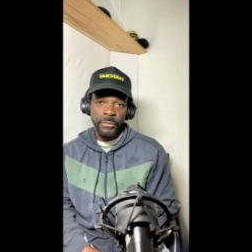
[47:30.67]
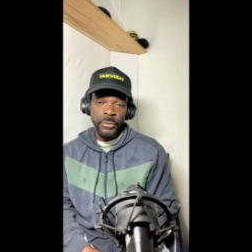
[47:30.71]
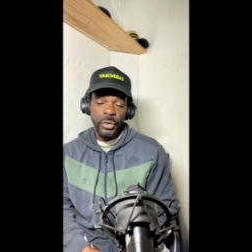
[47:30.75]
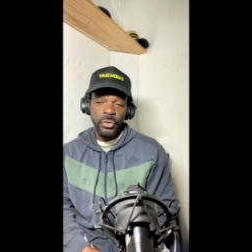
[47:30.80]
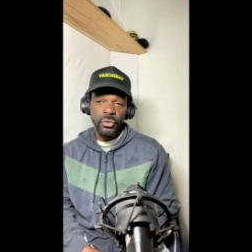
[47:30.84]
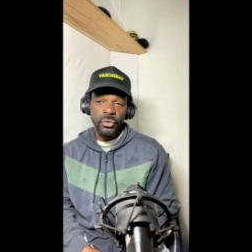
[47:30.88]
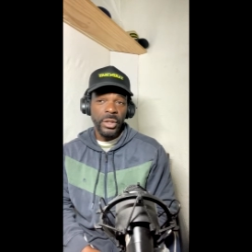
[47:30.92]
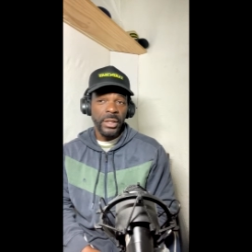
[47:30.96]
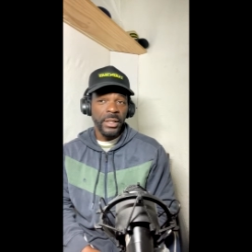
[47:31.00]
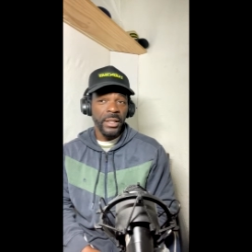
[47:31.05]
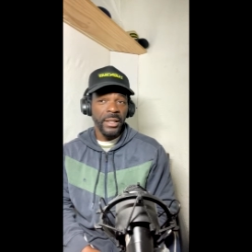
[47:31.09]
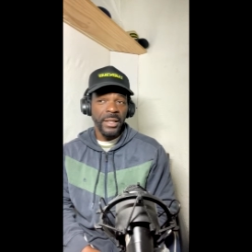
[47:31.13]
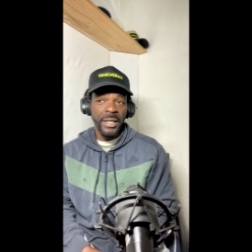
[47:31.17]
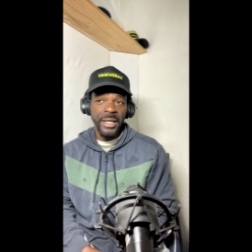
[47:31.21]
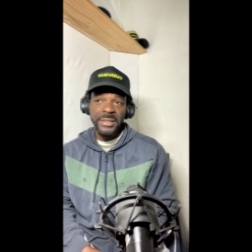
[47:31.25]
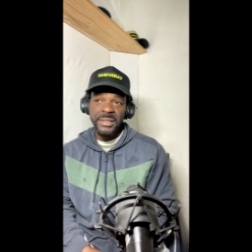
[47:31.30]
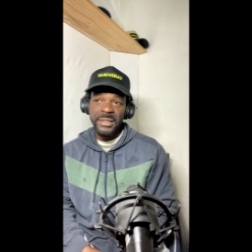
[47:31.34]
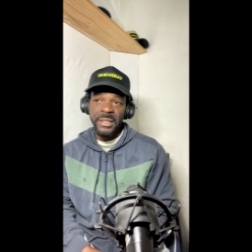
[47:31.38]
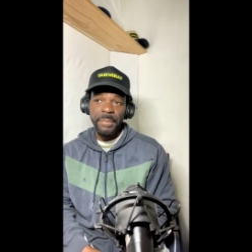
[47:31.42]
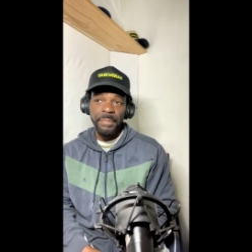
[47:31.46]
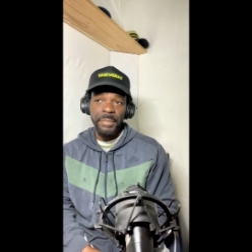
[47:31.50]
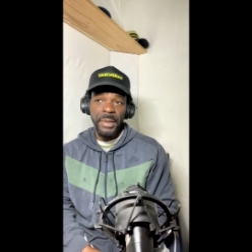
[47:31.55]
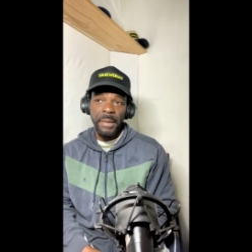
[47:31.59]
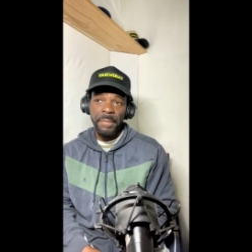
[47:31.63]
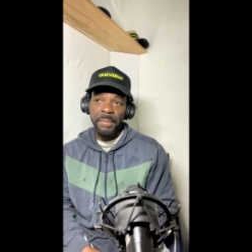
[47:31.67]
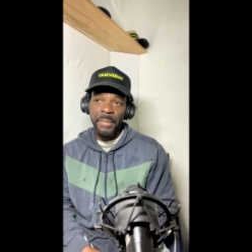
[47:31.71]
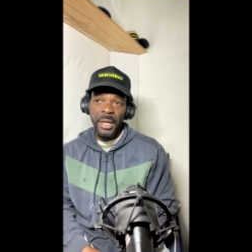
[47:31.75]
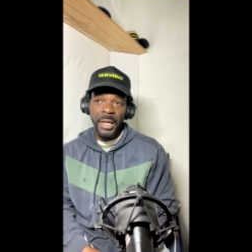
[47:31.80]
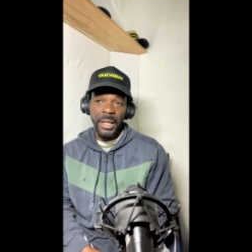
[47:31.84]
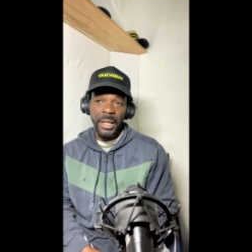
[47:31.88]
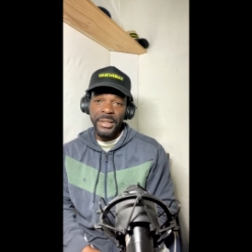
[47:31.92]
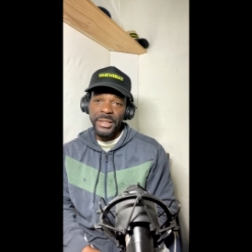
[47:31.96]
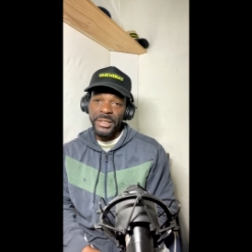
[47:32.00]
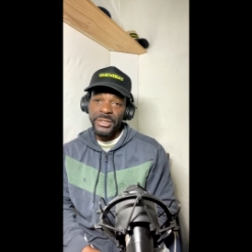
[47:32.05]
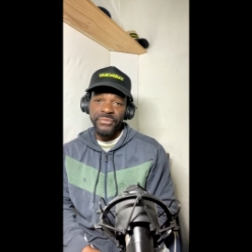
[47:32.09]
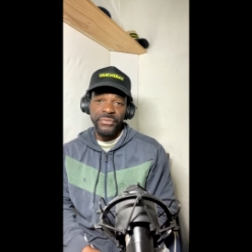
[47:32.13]
You cannot say Bob
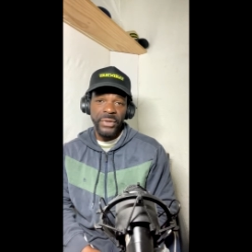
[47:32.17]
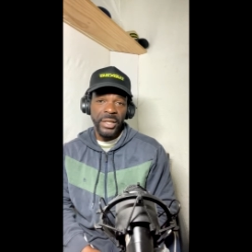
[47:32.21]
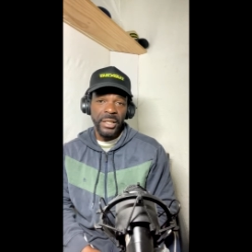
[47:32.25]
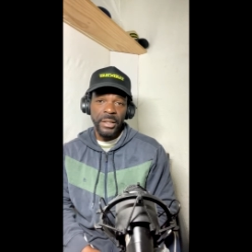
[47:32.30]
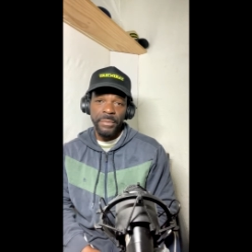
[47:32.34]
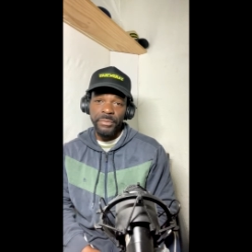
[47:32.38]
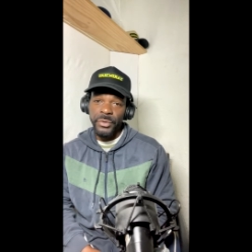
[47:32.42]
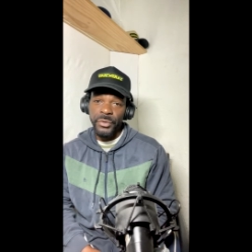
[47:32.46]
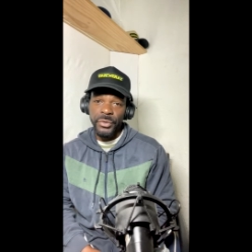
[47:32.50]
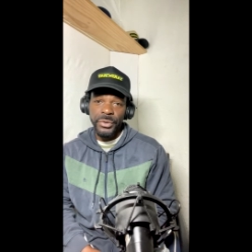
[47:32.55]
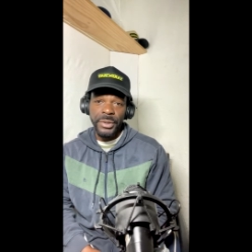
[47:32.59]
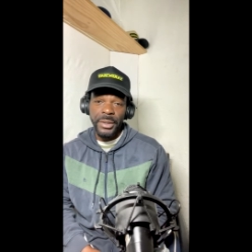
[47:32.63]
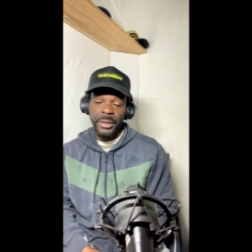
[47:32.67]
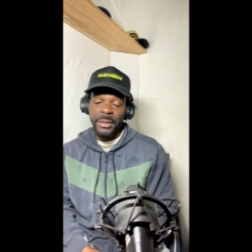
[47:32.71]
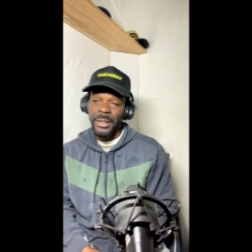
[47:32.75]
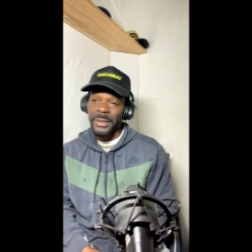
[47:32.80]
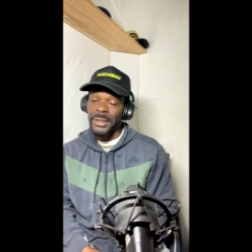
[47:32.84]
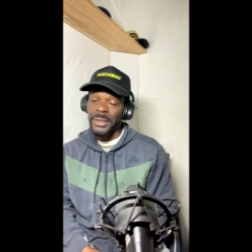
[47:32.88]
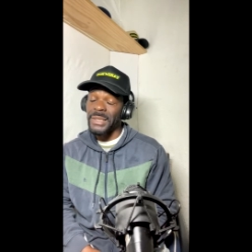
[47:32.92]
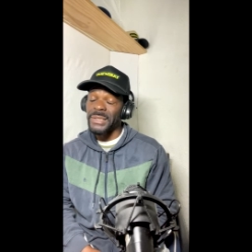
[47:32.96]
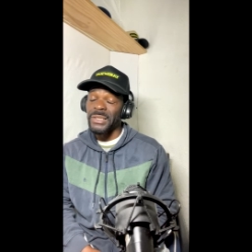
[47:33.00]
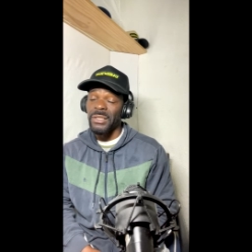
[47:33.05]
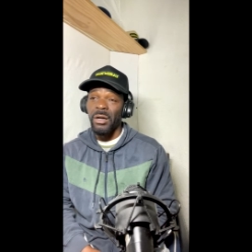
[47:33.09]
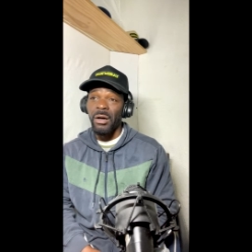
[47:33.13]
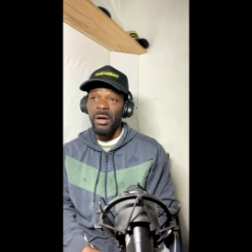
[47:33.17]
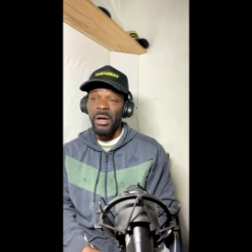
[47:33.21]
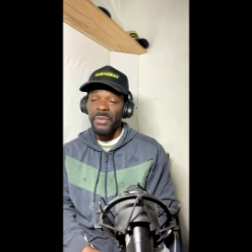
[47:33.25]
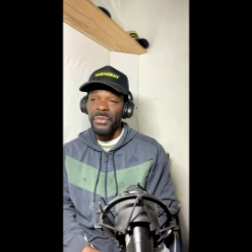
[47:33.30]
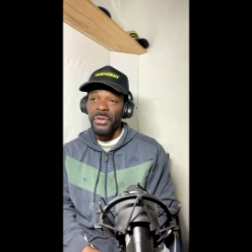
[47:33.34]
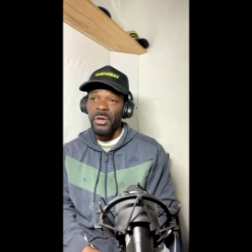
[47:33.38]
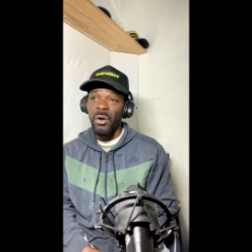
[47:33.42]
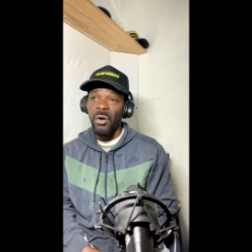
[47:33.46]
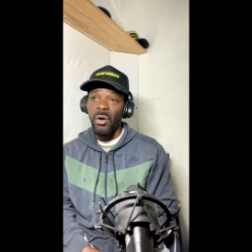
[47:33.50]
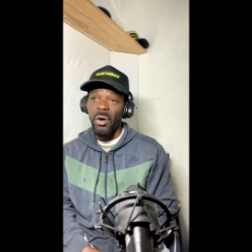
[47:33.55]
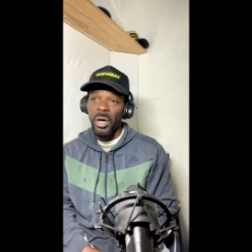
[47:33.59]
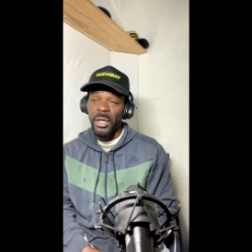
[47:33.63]
Marley is reggae music because there's other
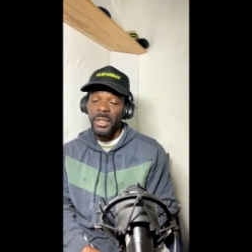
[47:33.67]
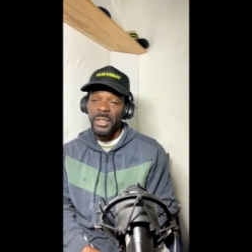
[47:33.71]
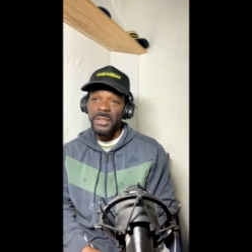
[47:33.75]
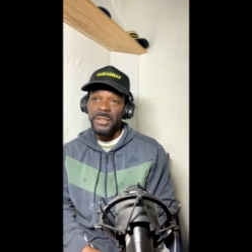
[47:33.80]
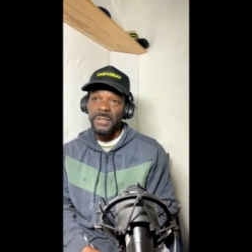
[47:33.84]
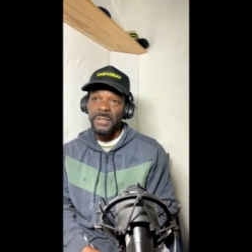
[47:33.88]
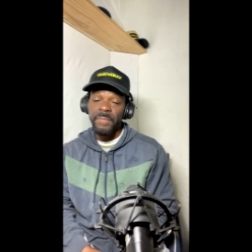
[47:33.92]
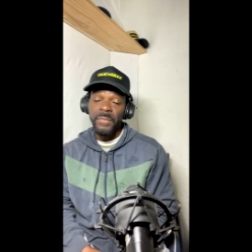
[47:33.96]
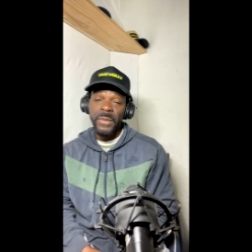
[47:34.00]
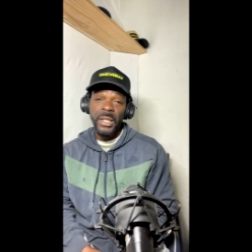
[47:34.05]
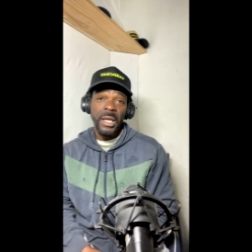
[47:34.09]
artists.